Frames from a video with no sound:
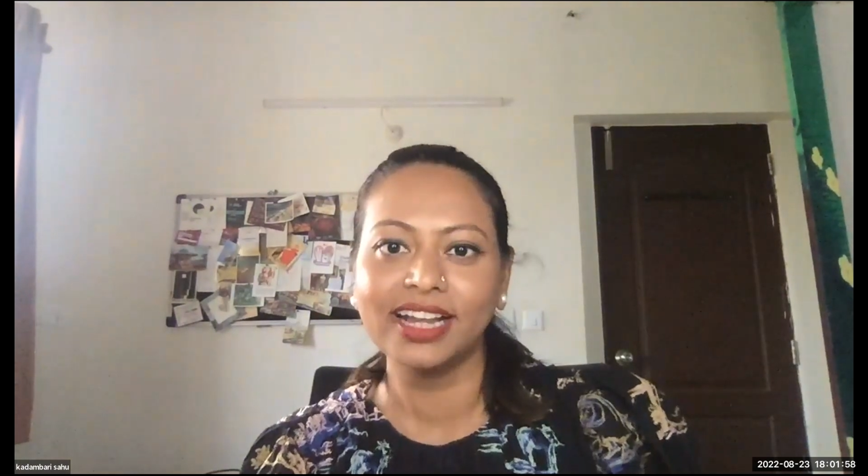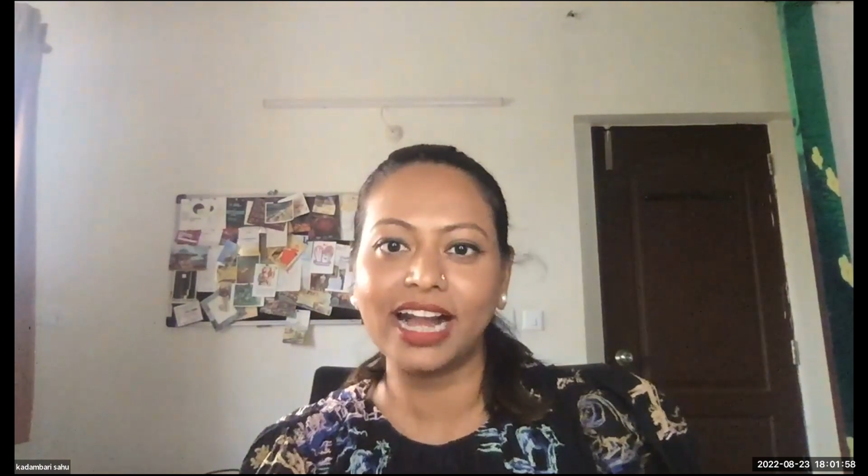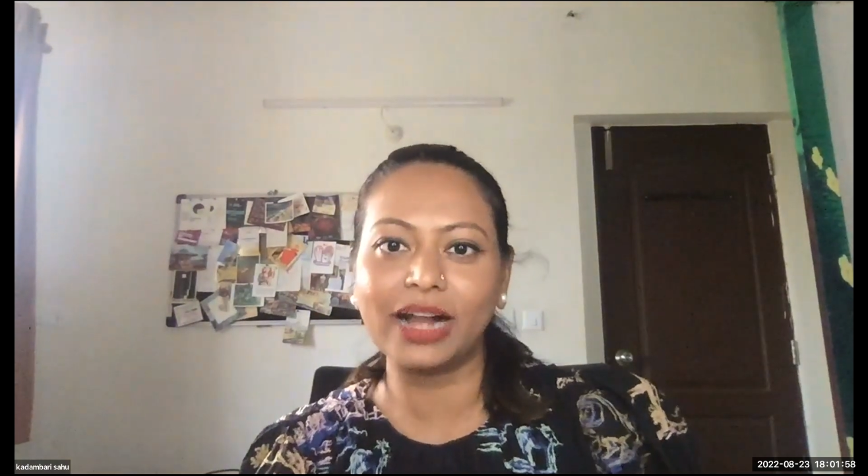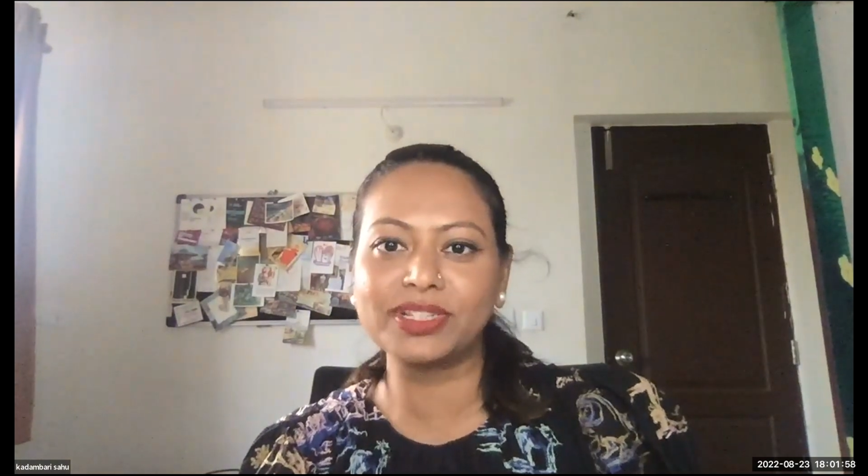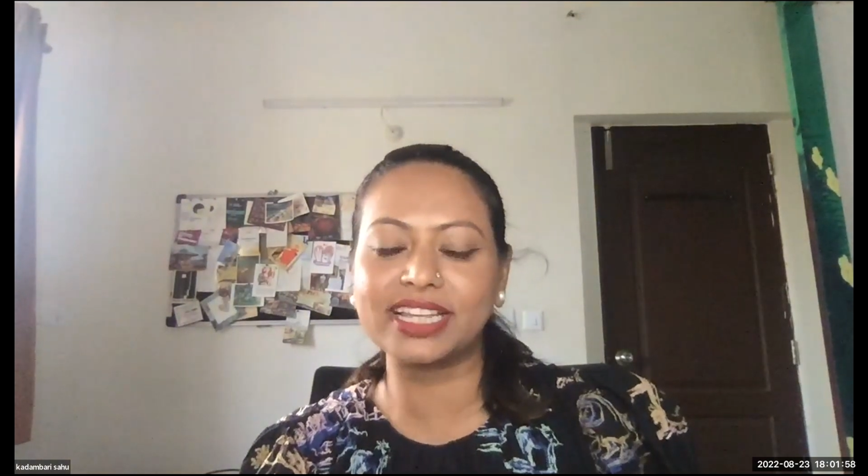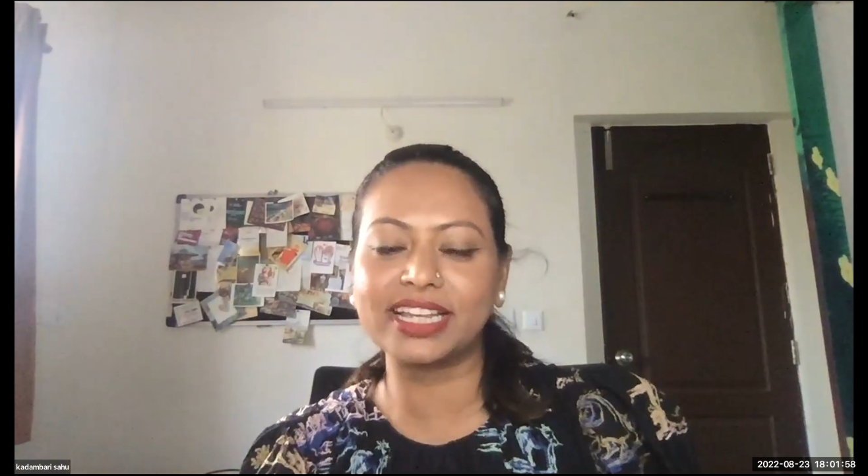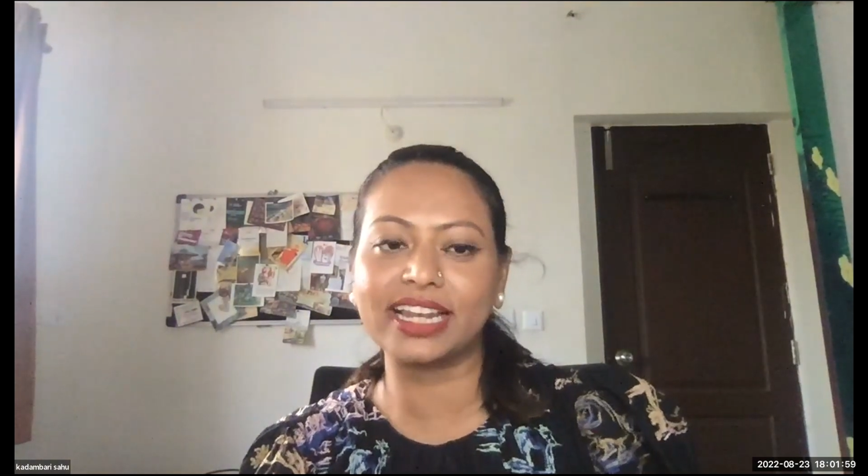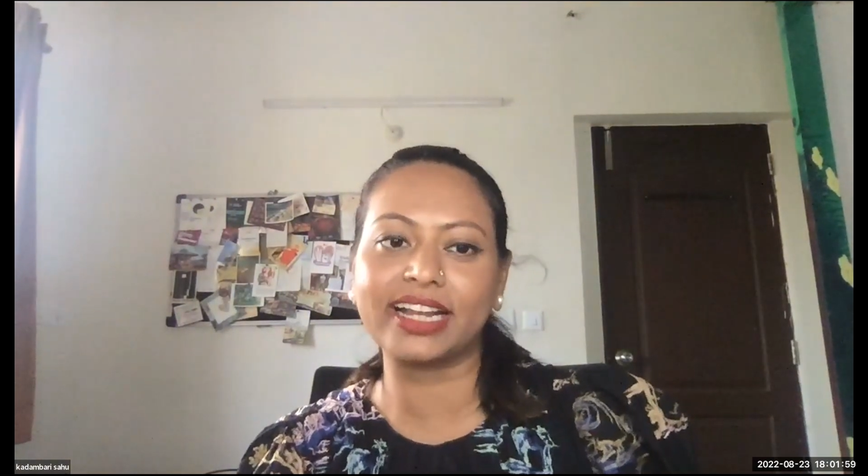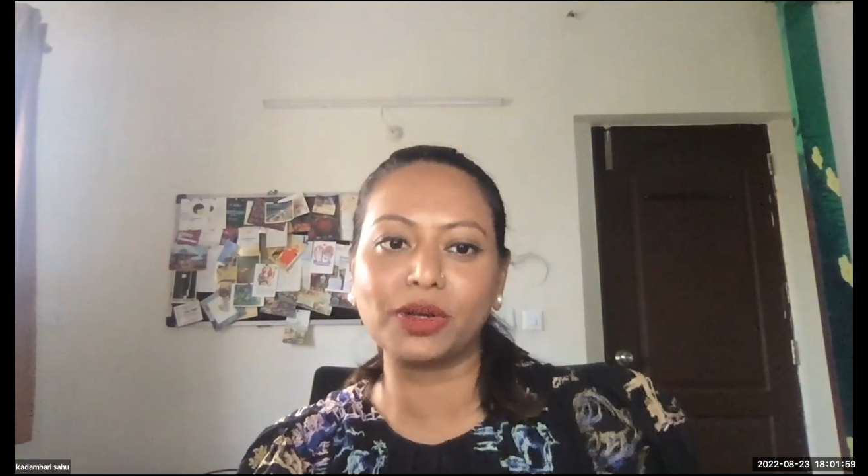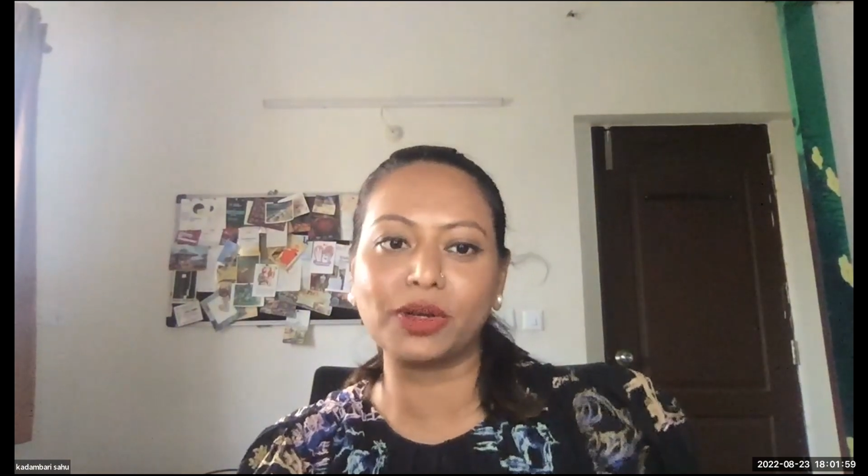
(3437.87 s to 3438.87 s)
I would say,
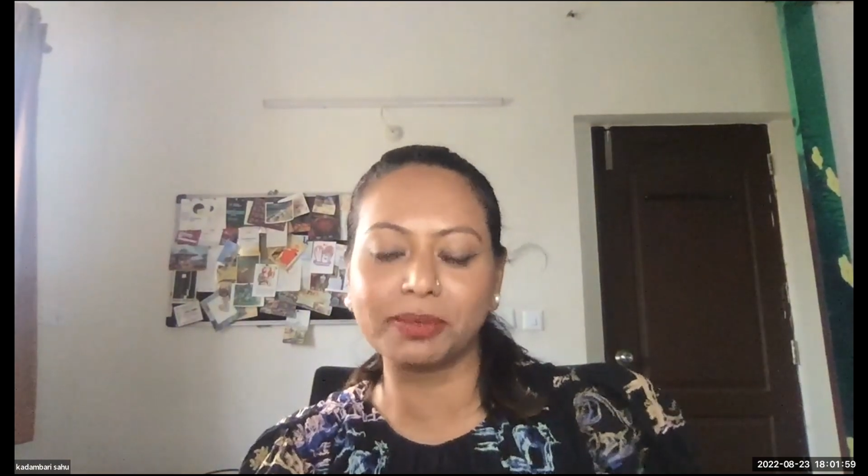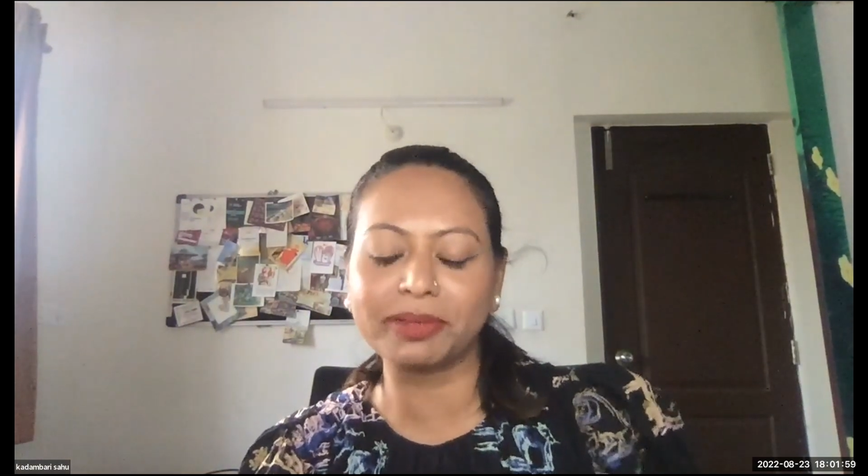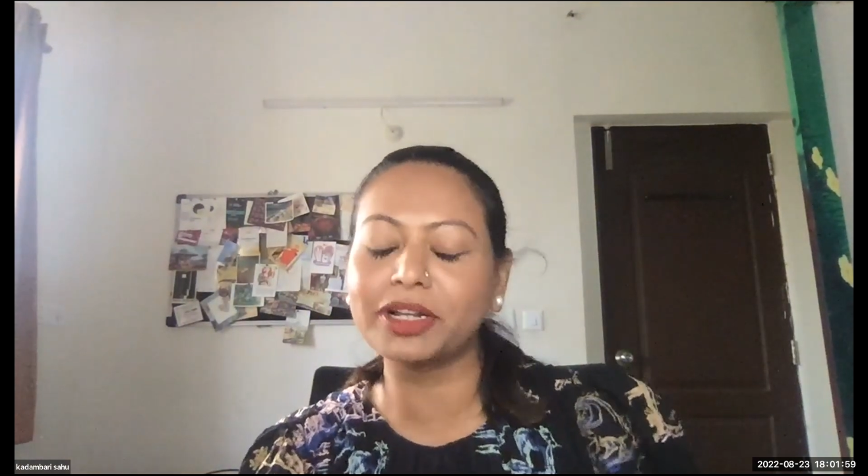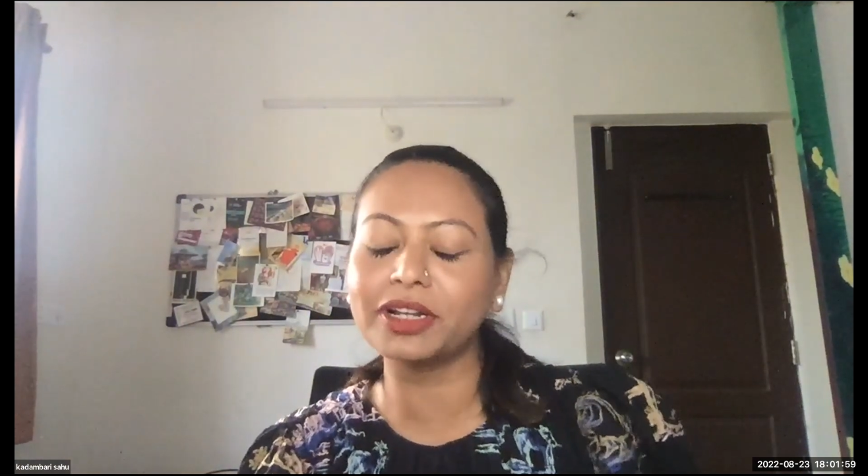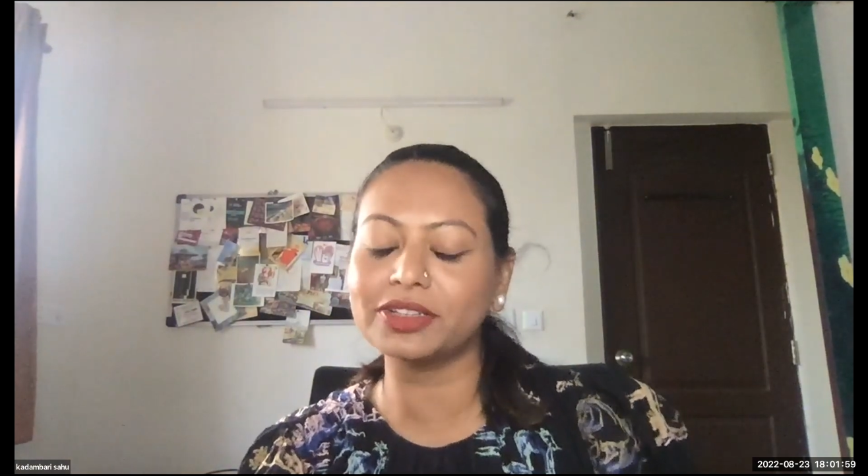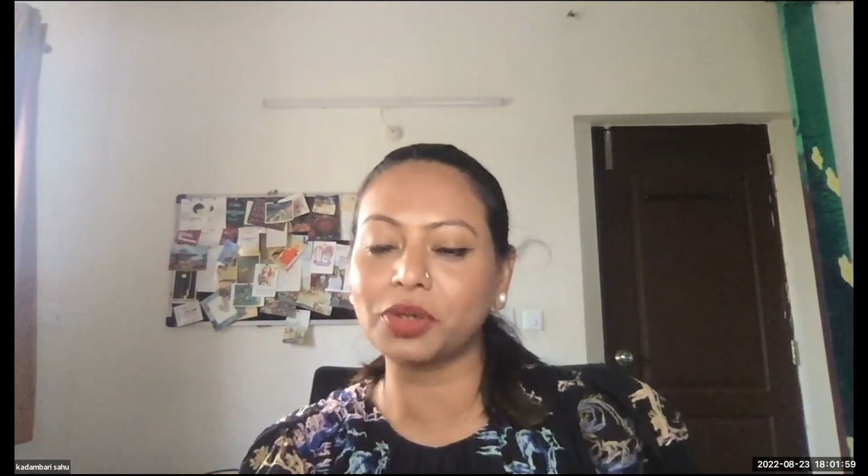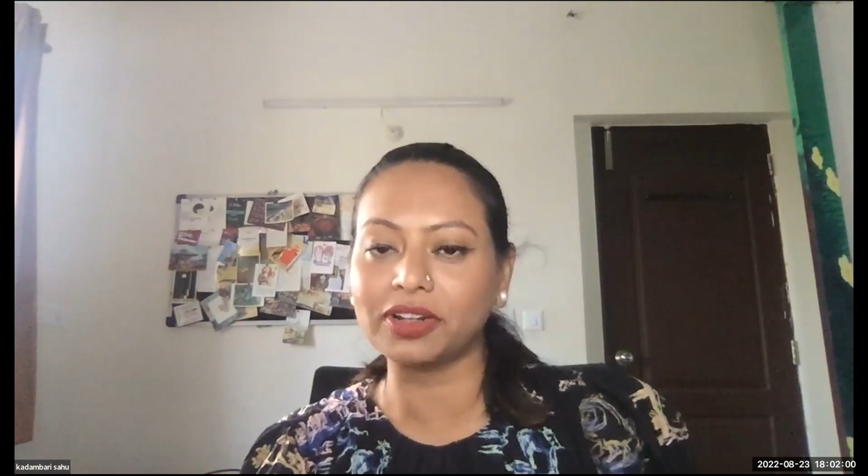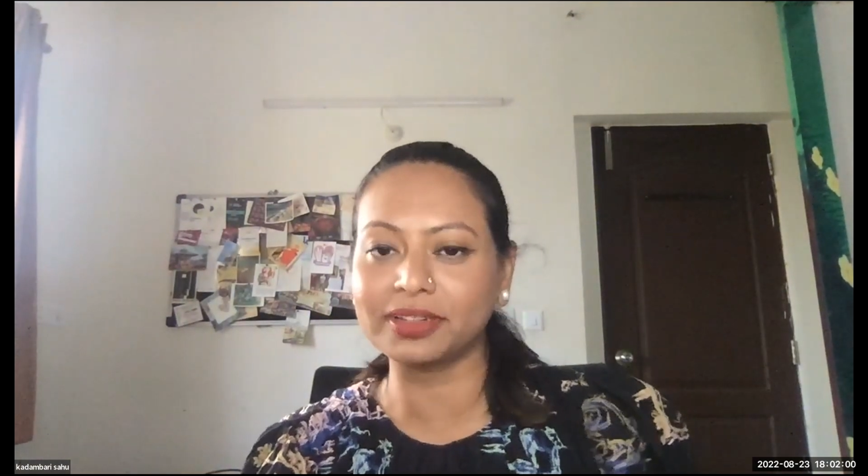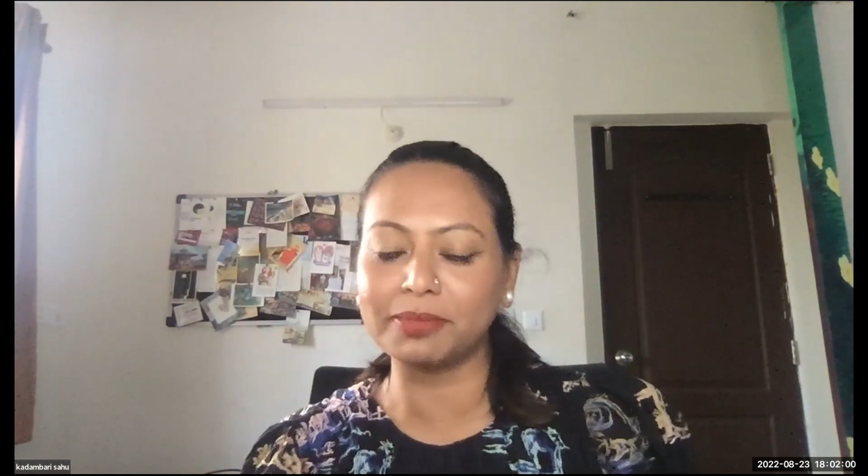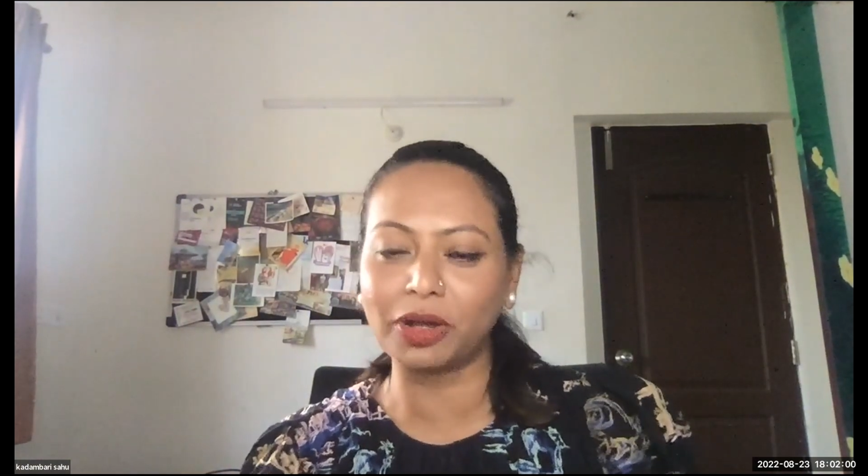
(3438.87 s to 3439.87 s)
like how Shamik
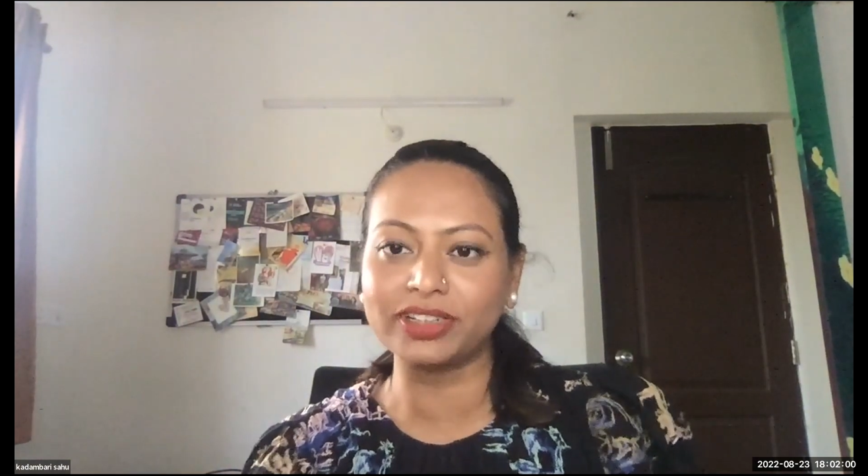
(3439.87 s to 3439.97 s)
talked about,